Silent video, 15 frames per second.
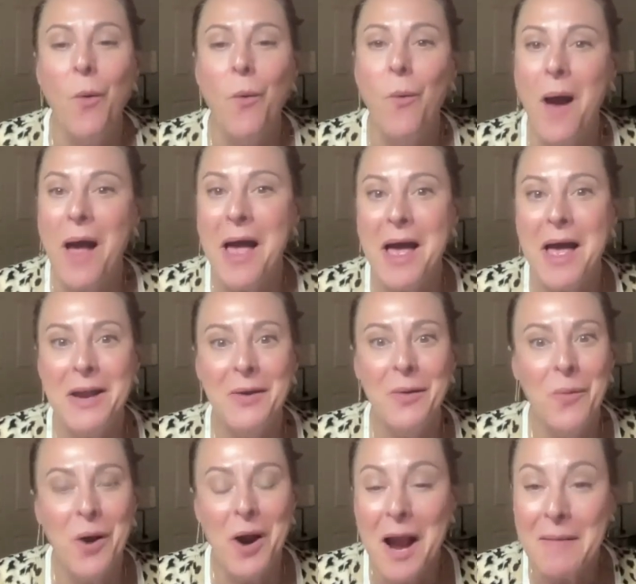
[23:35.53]
when
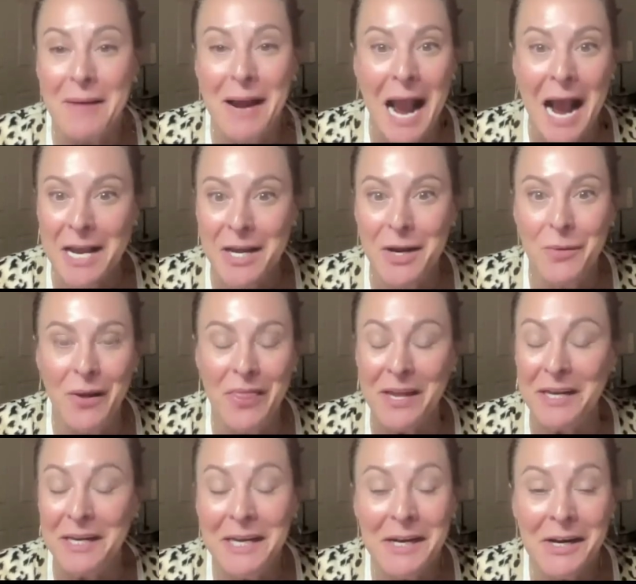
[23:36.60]
we're coming at you with a
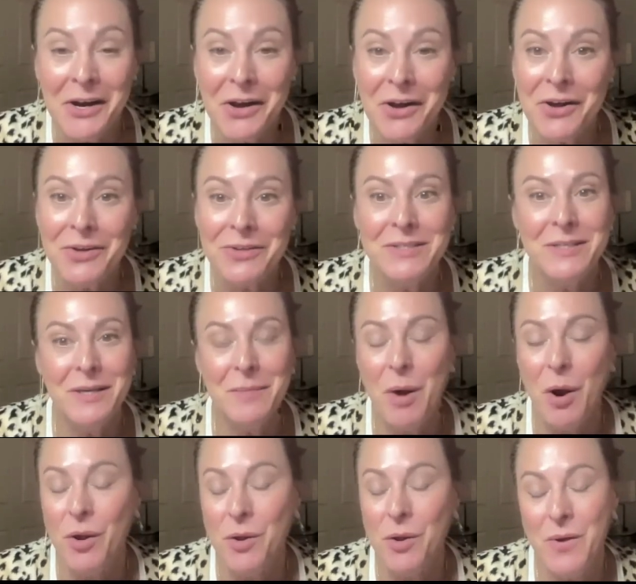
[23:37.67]
needle to
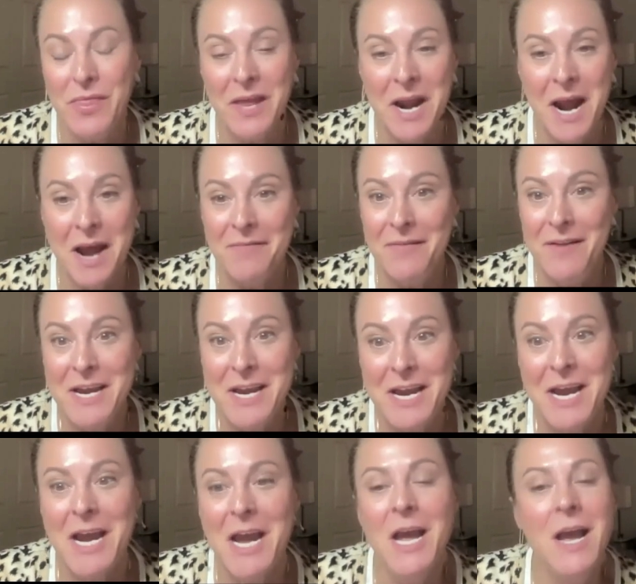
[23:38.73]
poke you with an
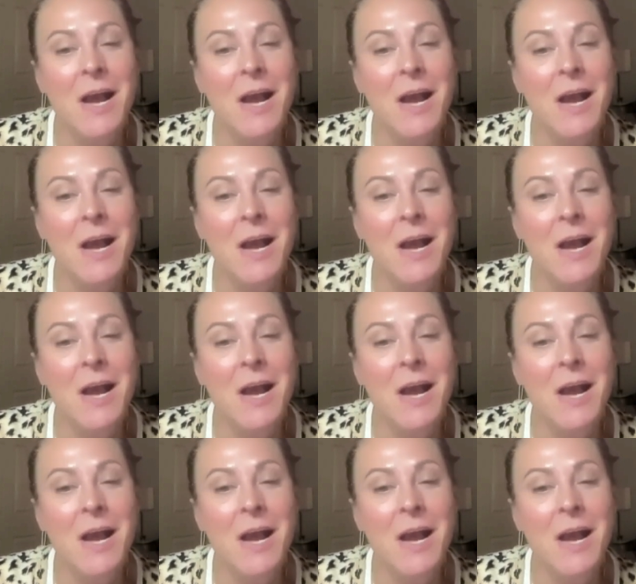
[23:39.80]
IV.